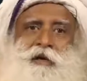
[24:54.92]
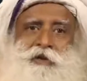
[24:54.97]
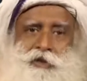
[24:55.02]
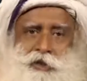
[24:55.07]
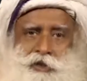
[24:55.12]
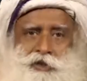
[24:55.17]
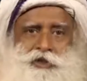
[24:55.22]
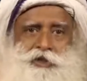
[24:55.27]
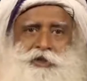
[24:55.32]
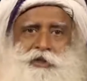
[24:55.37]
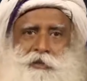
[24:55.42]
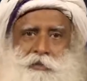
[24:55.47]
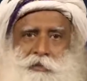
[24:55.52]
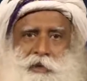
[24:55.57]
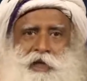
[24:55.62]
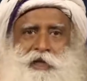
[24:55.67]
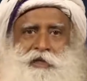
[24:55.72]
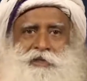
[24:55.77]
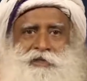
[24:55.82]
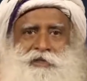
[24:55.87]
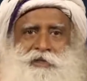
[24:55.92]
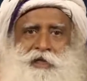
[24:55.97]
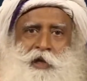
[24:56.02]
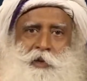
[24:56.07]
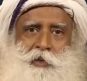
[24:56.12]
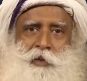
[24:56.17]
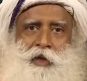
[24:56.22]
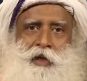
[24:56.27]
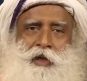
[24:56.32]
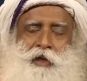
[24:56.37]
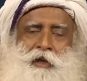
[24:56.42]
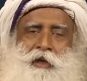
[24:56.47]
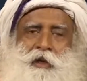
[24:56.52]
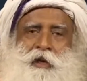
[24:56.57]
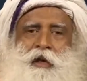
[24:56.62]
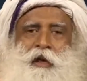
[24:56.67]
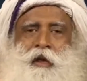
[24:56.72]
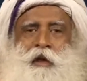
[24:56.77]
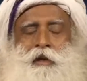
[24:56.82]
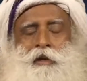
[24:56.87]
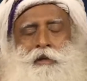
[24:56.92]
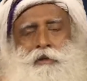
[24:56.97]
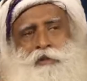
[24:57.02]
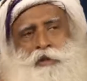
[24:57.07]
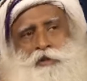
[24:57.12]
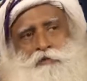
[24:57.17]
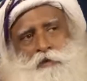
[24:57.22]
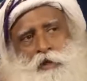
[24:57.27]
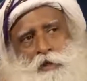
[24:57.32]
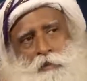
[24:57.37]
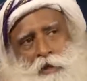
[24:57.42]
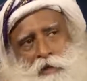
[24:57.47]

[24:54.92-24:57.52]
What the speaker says: rich place that way. See, we